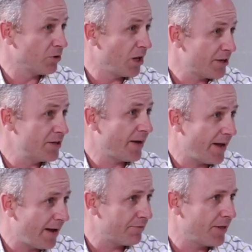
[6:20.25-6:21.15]
lucky to
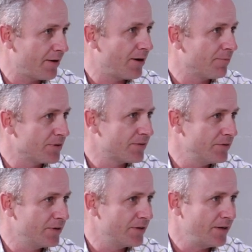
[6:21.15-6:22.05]
have that
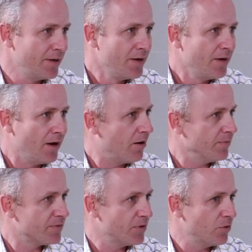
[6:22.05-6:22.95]
opportunity. Um,
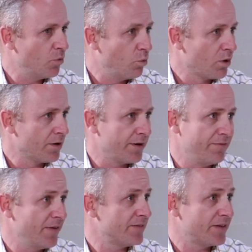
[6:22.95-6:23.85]
so we're
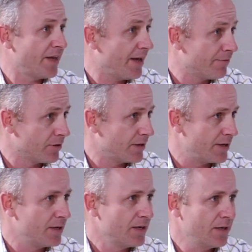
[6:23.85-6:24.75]
investing heavily
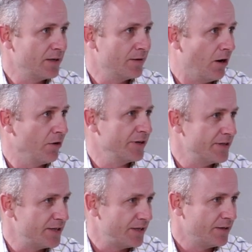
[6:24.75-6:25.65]
in
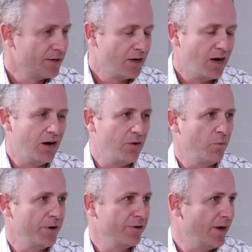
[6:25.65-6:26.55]
R&D. Uh,
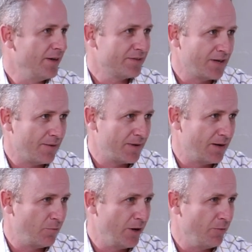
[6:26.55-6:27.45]
we are not stopping
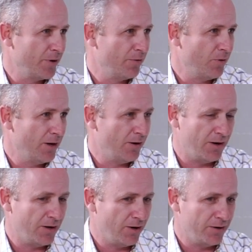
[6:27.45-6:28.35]
on where we
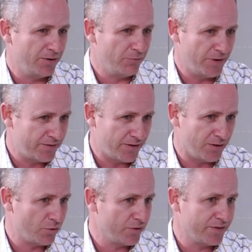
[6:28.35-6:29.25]
on, on resting on our
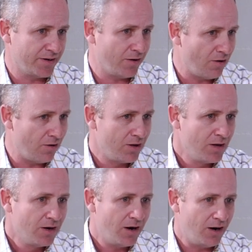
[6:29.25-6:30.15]
laurels at all.
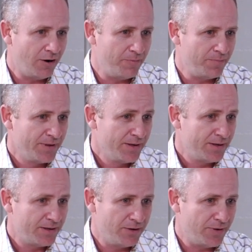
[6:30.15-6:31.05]
Um,
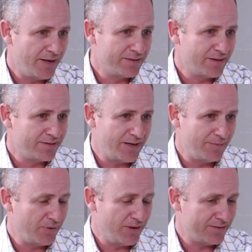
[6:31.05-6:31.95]
you know, as an
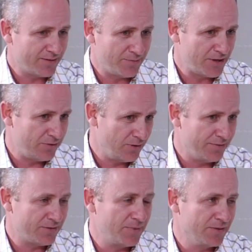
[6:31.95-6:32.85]
example, as somebody who
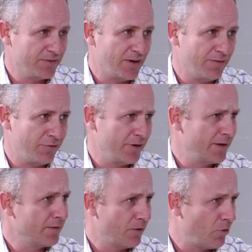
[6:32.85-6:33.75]
loves to build software and
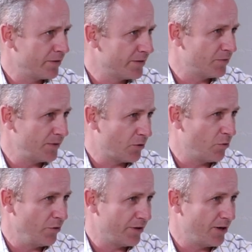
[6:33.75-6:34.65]
I, I, want this to be in the
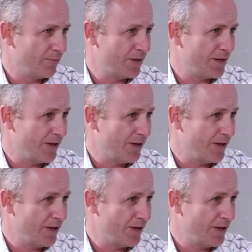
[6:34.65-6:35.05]
core of the company,